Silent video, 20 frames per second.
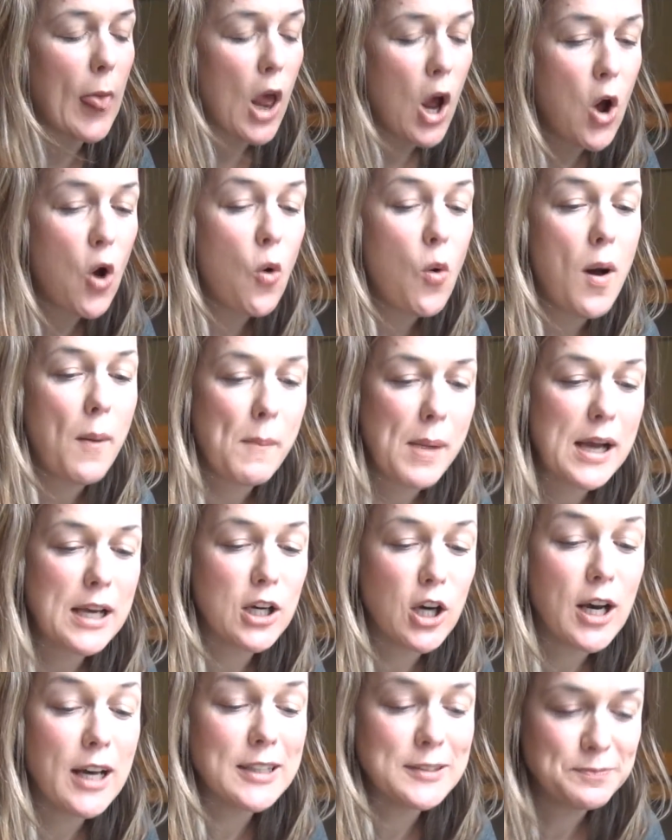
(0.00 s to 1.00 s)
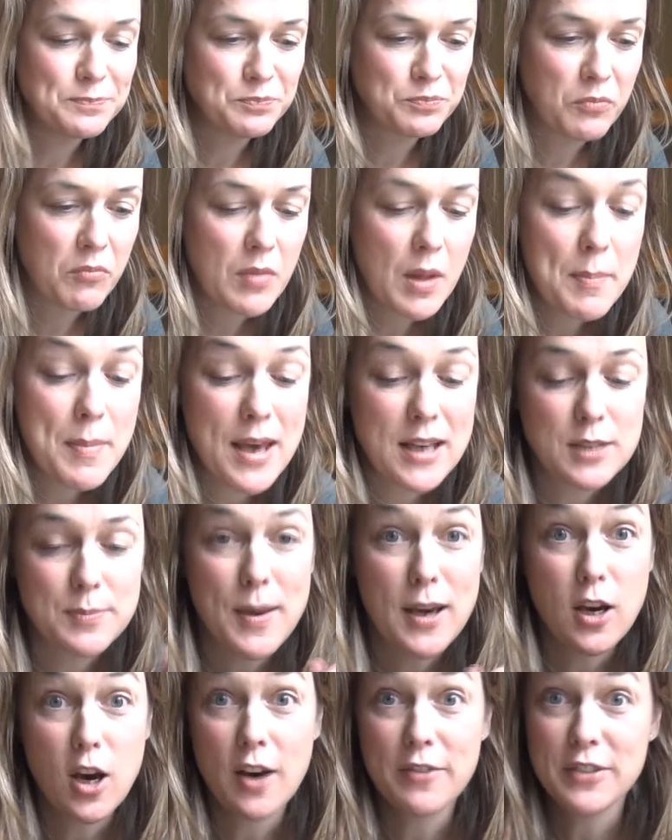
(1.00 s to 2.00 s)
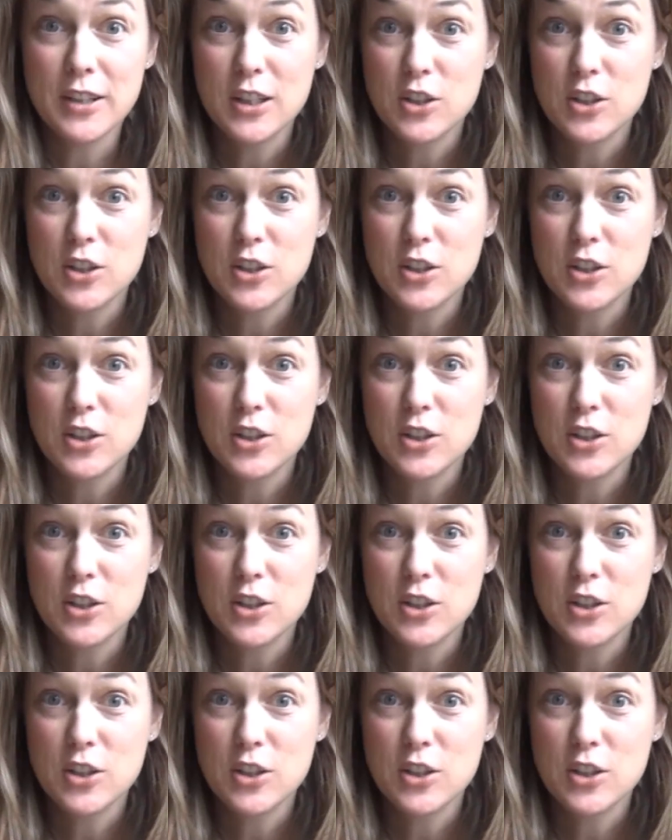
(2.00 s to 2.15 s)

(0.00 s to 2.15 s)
oh my God, makes my coffee